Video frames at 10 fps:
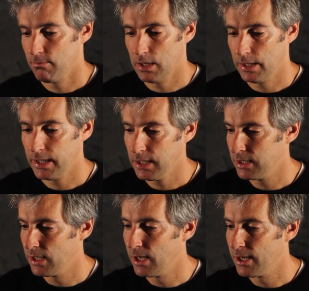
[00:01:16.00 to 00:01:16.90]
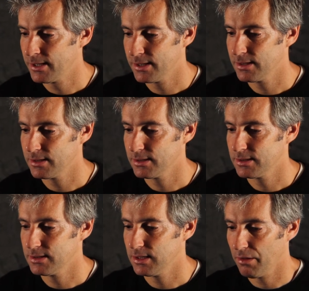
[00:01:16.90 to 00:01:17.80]
Again, uh,
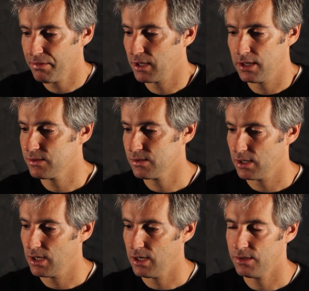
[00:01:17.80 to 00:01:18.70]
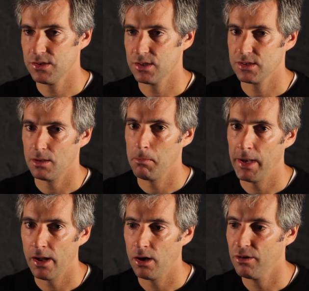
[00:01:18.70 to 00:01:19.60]
I think it's uh, it's just a
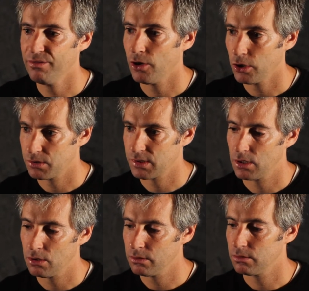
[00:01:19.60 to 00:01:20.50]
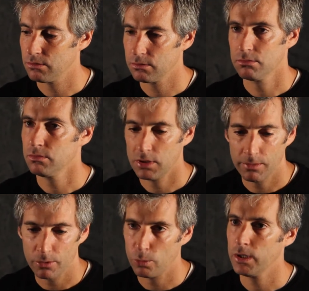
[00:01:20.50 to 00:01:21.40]
matter of focusing on
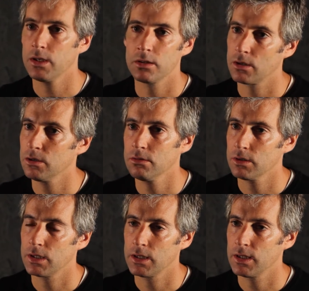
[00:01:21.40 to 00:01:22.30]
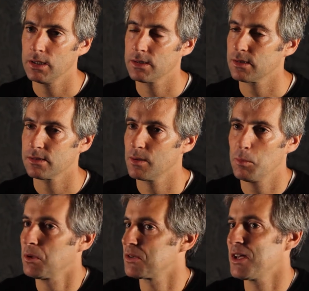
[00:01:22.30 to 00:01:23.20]
every week, you know, and uh, it's as
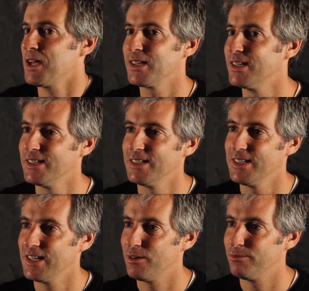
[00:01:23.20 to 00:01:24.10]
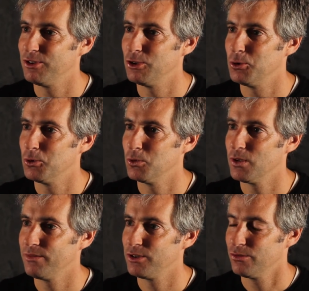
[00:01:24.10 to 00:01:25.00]
simple as that. If you
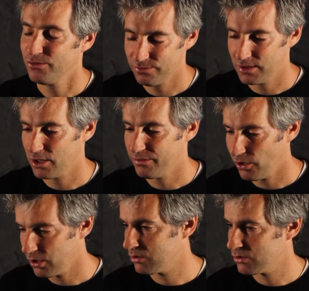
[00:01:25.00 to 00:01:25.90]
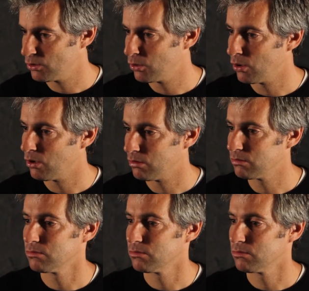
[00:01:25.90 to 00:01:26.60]
if you you know focus your